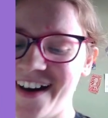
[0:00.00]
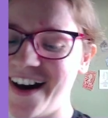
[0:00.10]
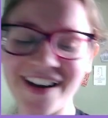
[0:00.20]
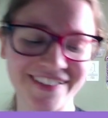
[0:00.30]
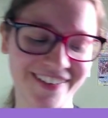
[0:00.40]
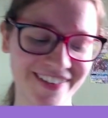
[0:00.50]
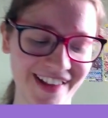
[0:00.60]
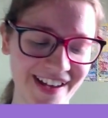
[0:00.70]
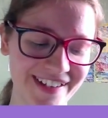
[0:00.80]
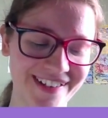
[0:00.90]
I just
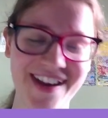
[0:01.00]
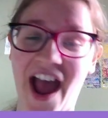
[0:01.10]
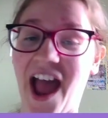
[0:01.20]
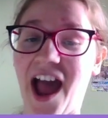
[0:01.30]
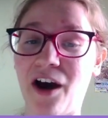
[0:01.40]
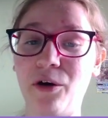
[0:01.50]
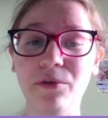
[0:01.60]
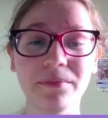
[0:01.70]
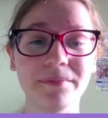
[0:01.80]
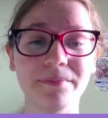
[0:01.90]
like
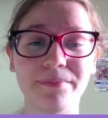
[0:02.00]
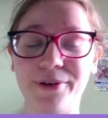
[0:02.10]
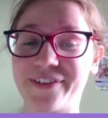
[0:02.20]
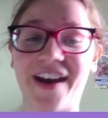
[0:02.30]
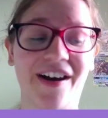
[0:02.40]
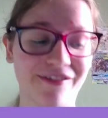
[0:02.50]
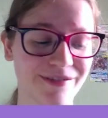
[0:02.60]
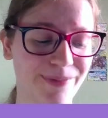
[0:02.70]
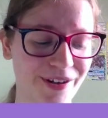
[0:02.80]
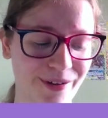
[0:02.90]
how put
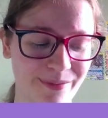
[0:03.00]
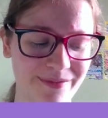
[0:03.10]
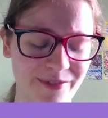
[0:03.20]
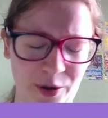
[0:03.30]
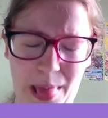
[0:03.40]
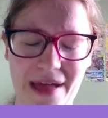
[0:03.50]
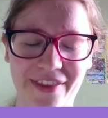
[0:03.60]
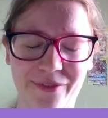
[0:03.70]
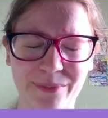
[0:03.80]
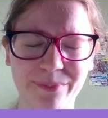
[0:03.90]
out the other one,